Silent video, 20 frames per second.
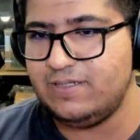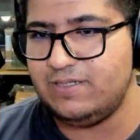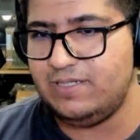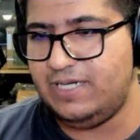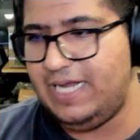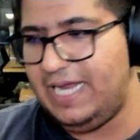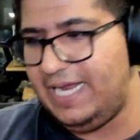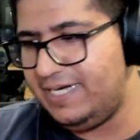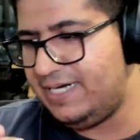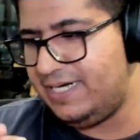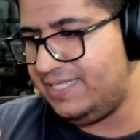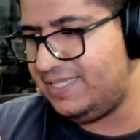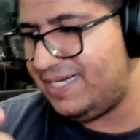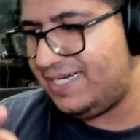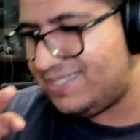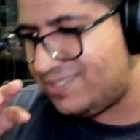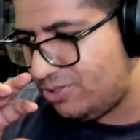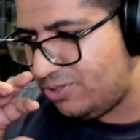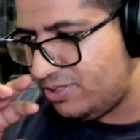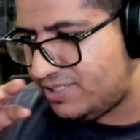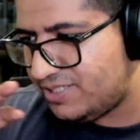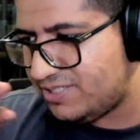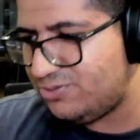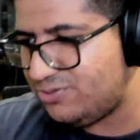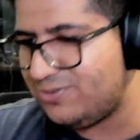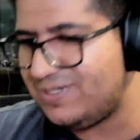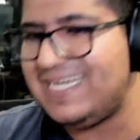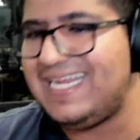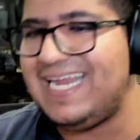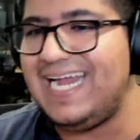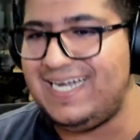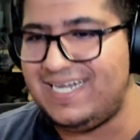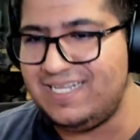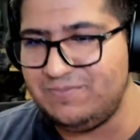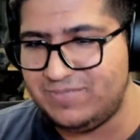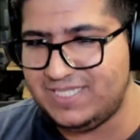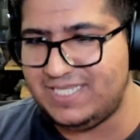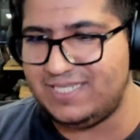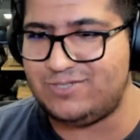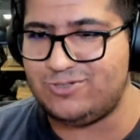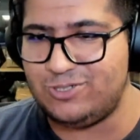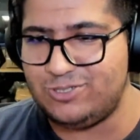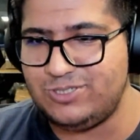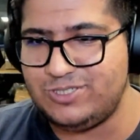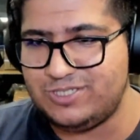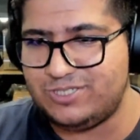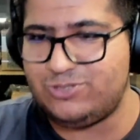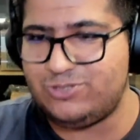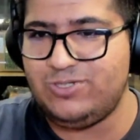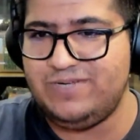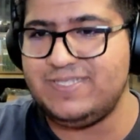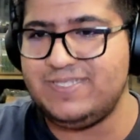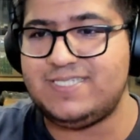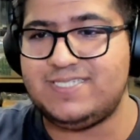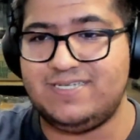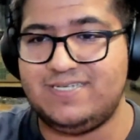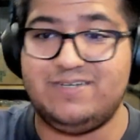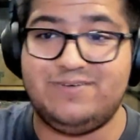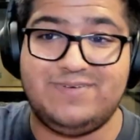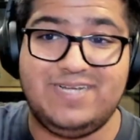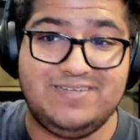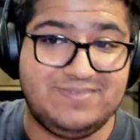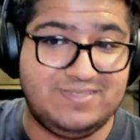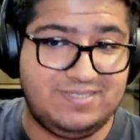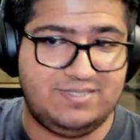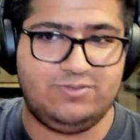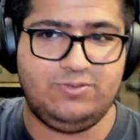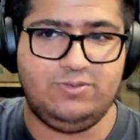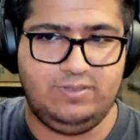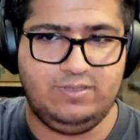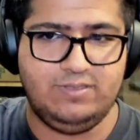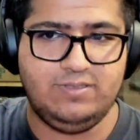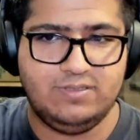And that's not just to get in, but that's also just to even survive in the role.